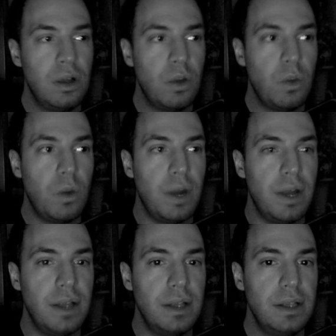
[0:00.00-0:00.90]

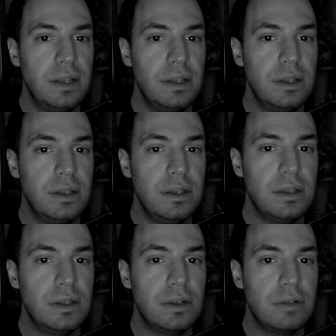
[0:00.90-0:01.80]
what
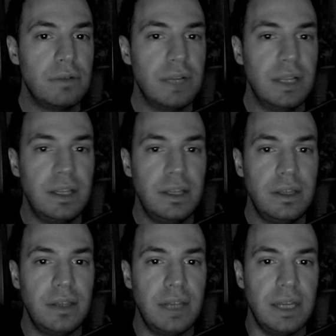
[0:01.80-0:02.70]
really
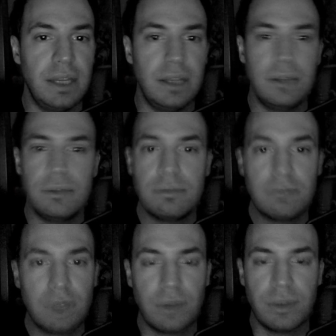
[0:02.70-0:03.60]
they
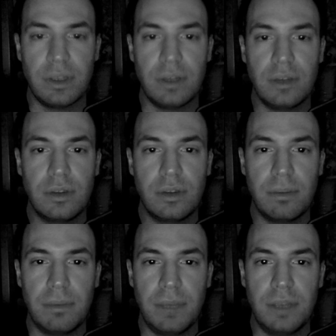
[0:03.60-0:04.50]
don't need to
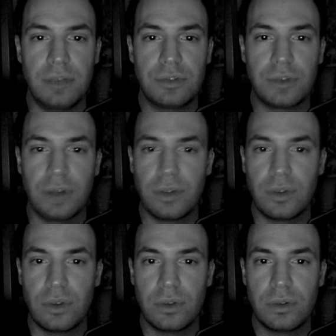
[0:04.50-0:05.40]
be drawn
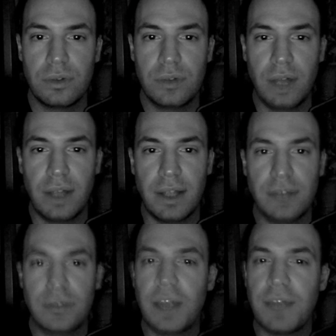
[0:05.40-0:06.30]
to.
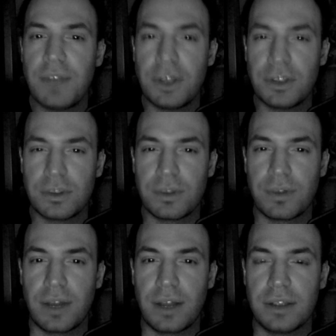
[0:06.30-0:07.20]
That's what I've noticed with
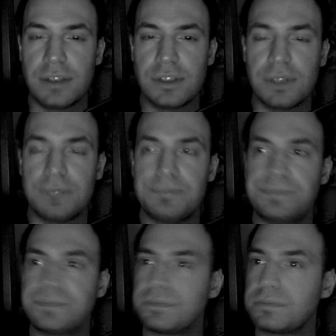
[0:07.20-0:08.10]
virality. So
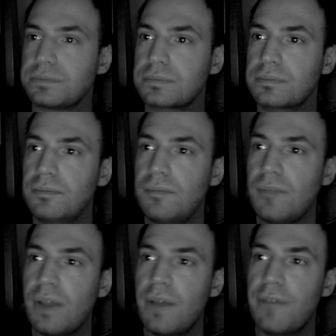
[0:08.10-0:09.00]

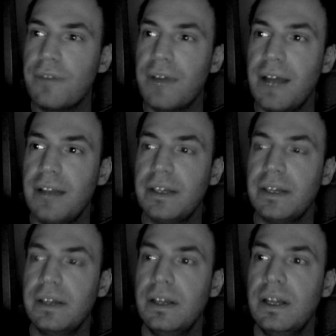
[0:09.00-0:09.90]

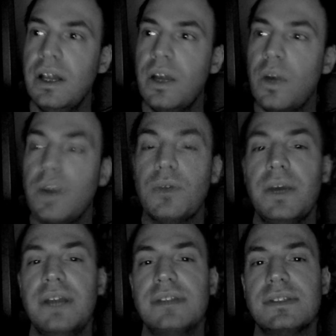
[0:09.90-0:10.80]
virality, one of the
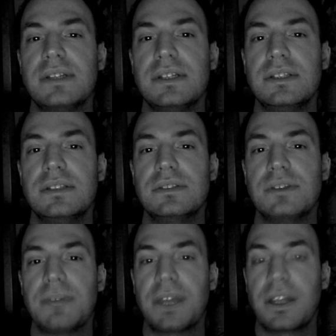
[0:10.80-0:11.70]
ways that
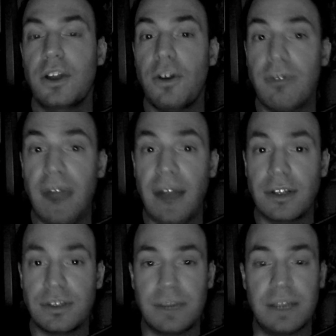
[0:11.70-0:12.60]
something can go viral
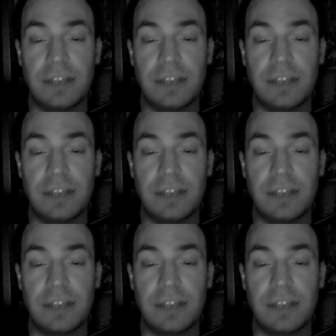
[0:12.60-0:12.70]
is by